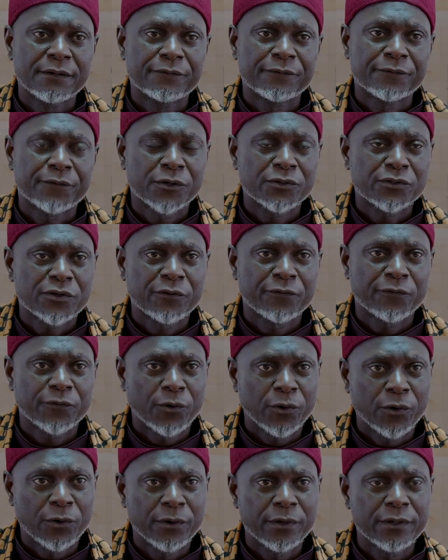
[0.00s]
First of
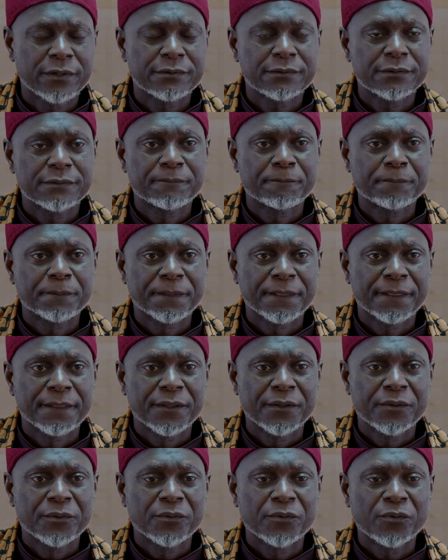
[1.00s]
all,
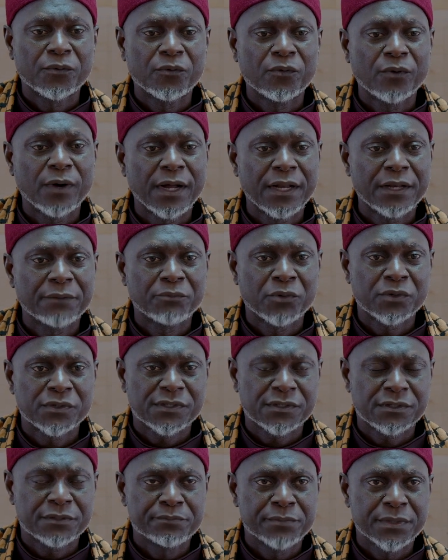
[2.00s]
one
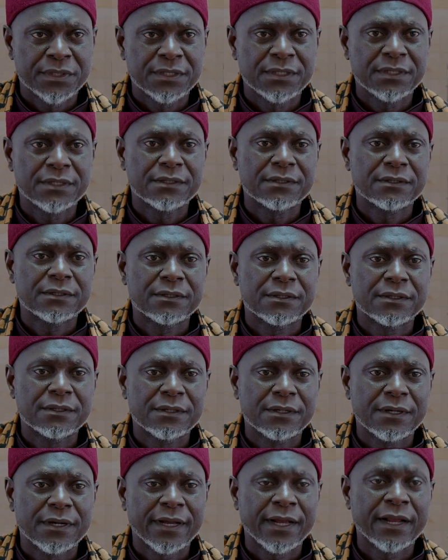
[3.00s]
must be
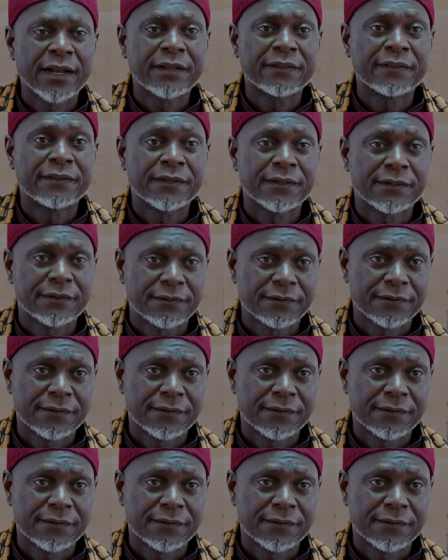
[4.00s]
healthy.